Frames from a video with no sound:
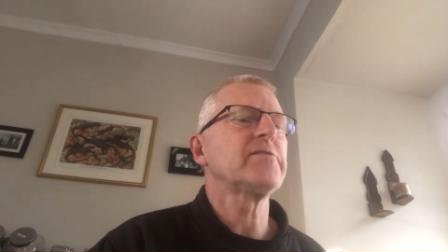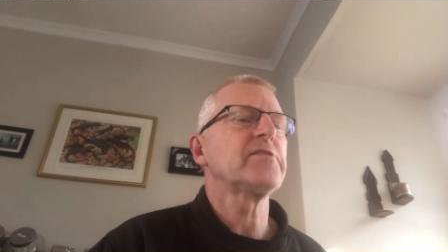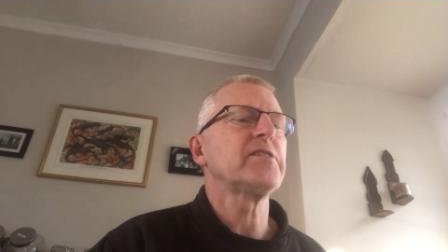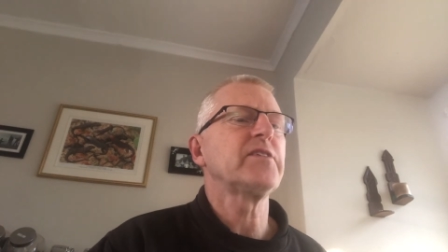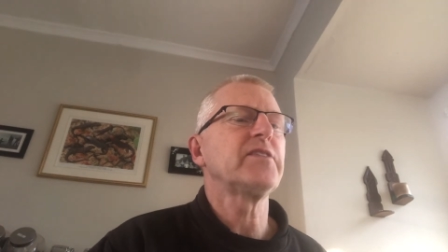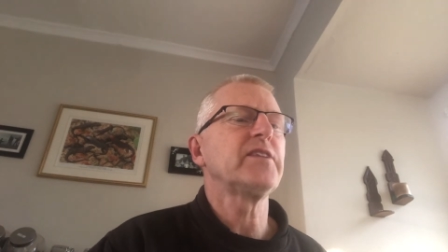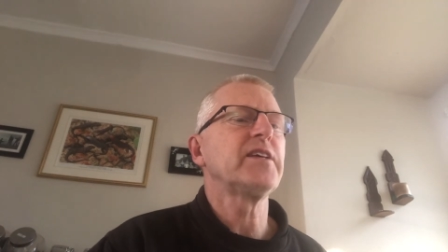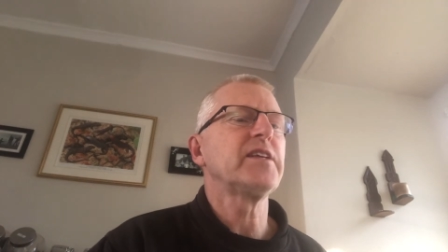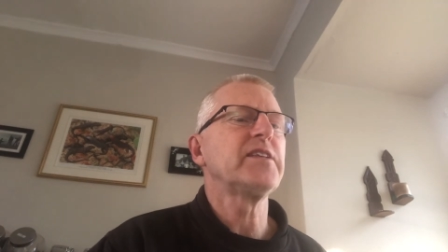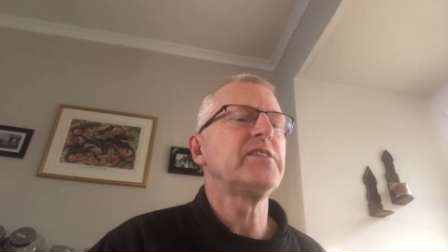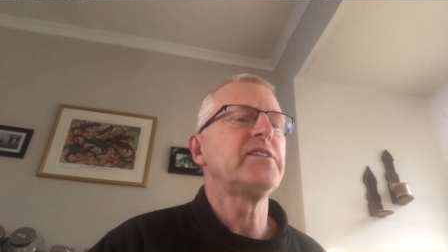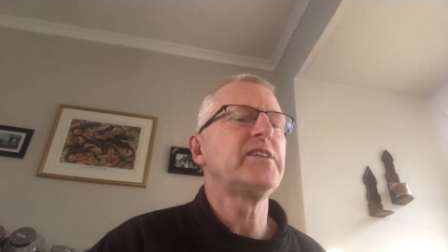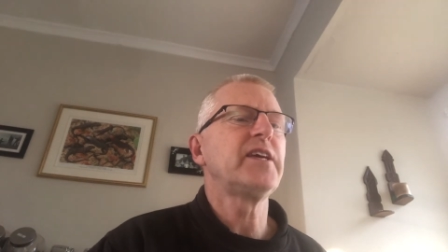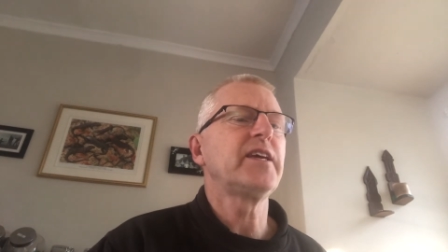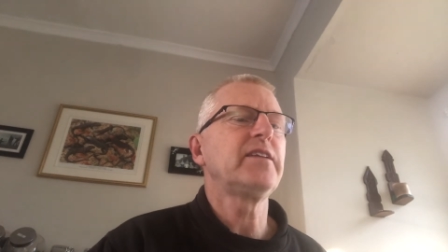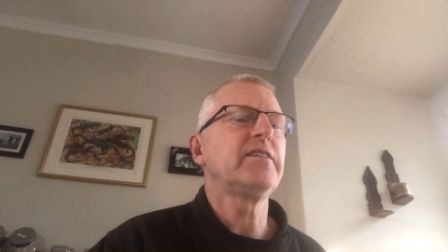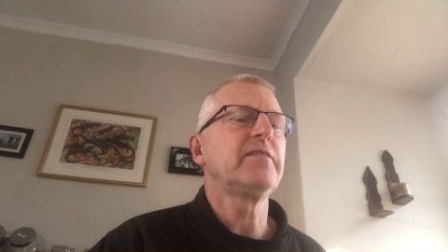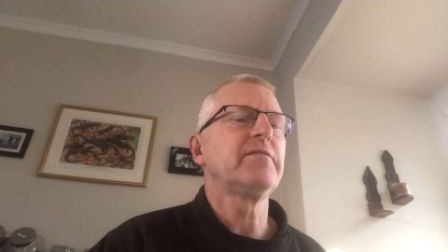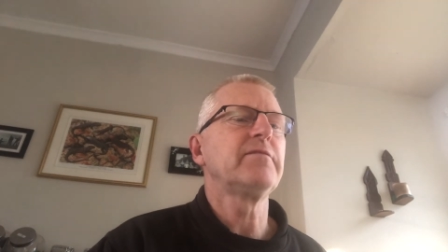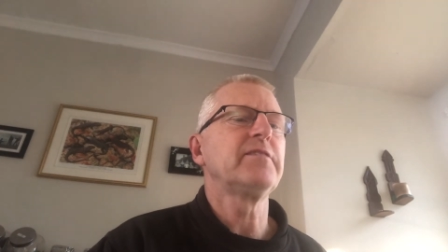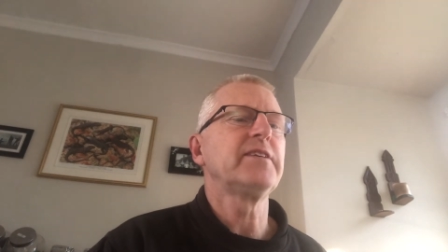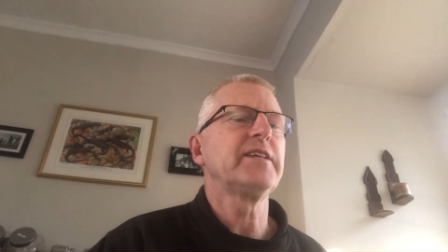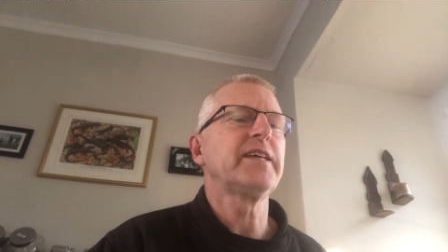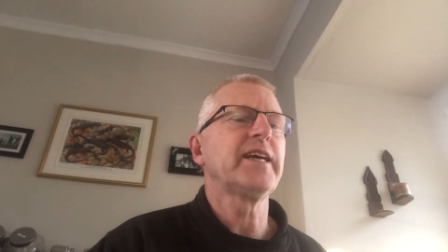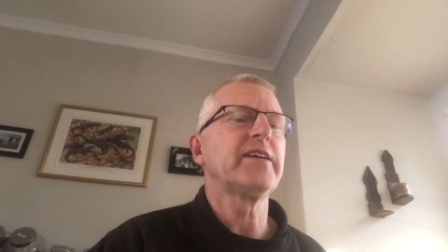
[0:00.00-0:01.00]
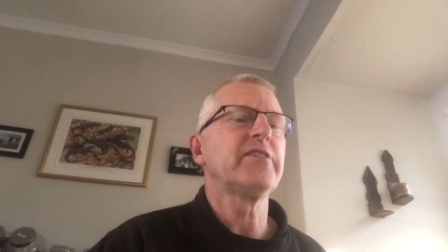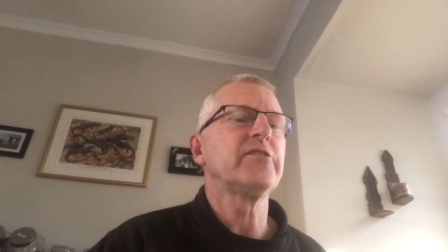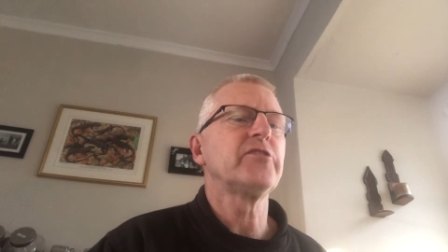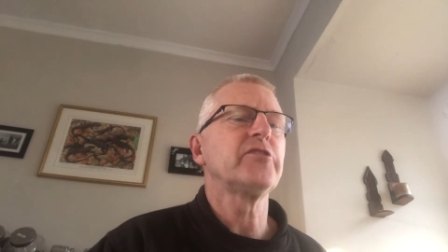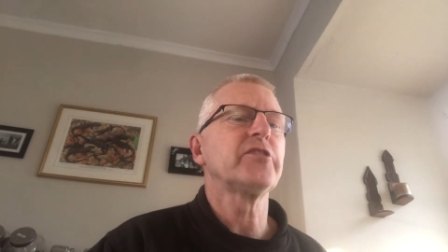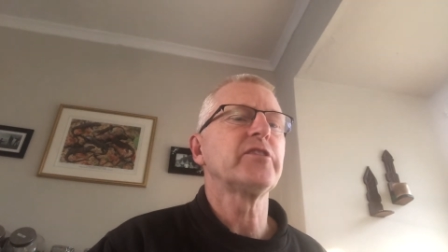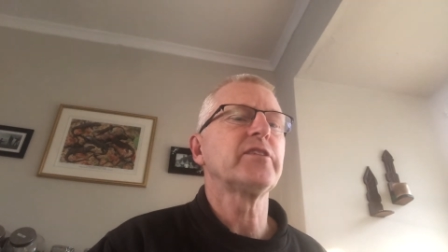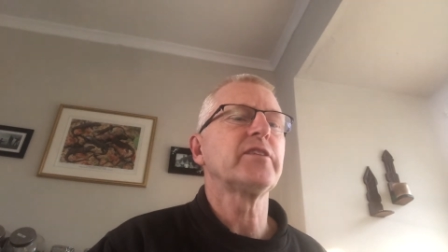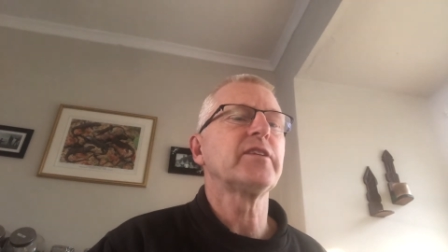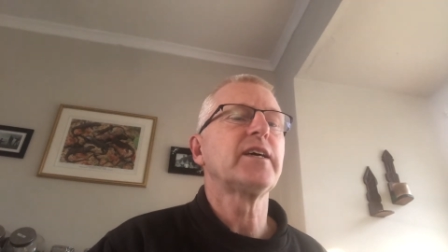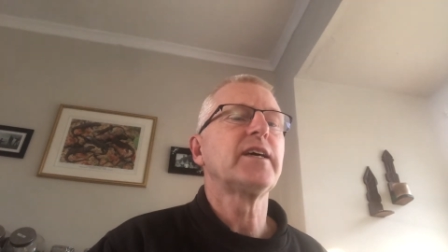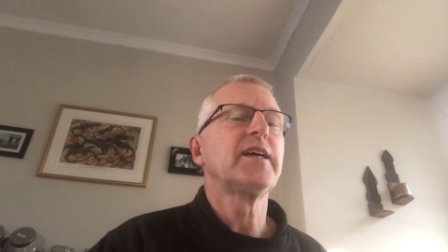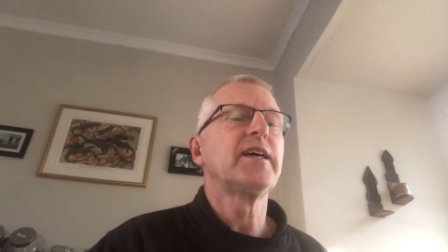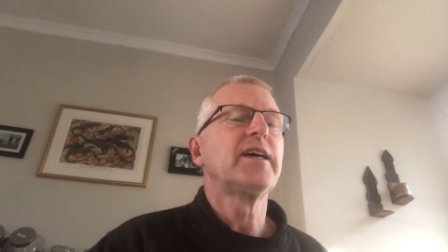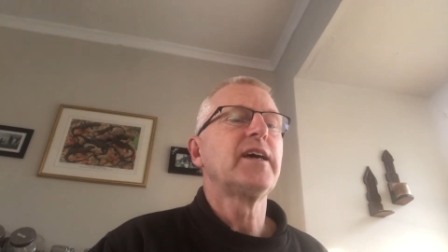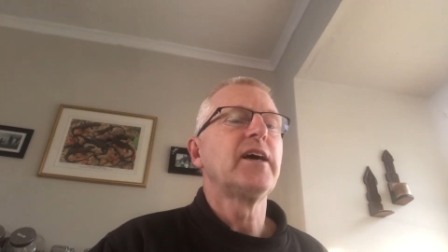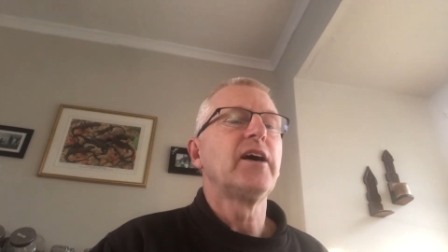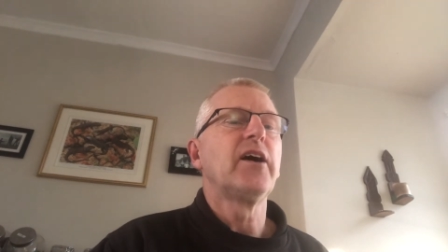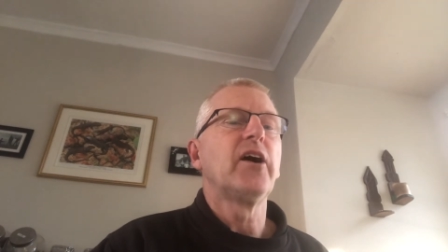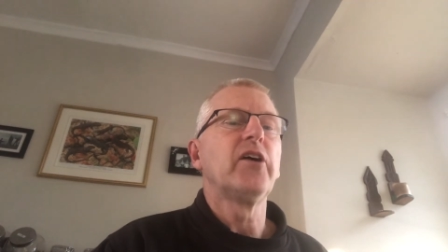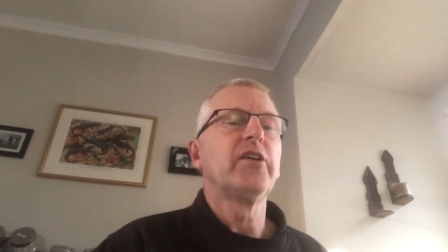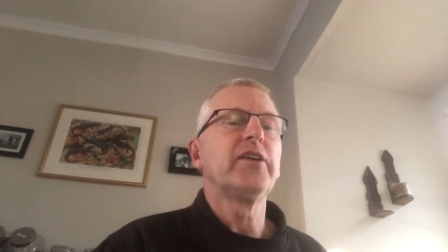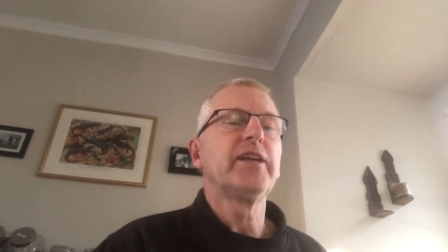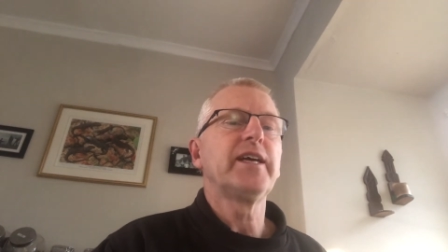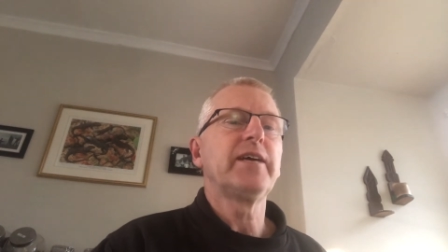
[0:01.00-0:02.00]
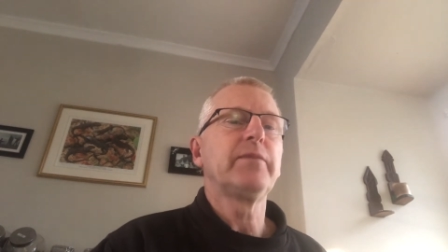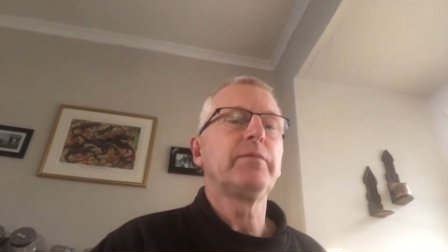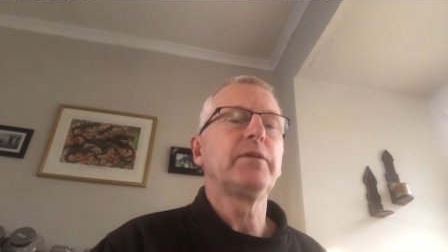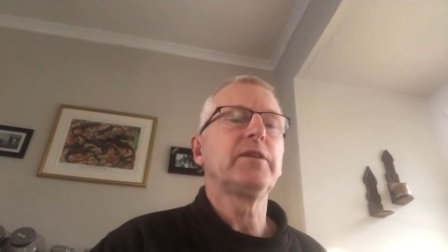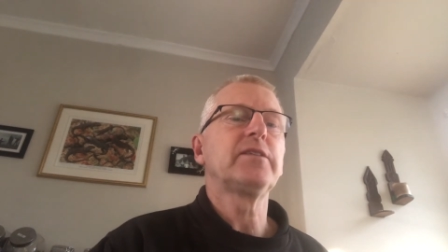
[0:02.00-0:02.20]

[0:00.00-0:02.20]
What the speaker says: in the din of the engine, unable